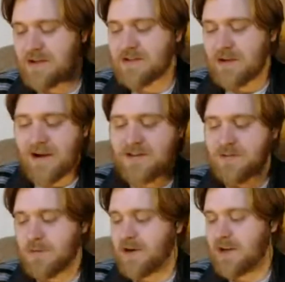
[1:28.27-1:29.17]
So I just
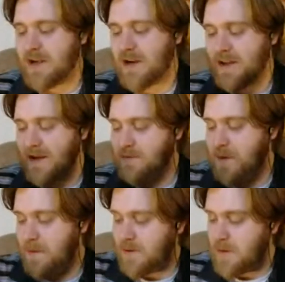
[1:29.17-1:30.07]
wanted to kind of catch
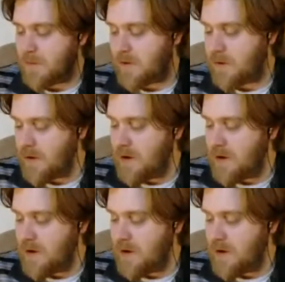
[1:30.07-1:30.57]
people up on,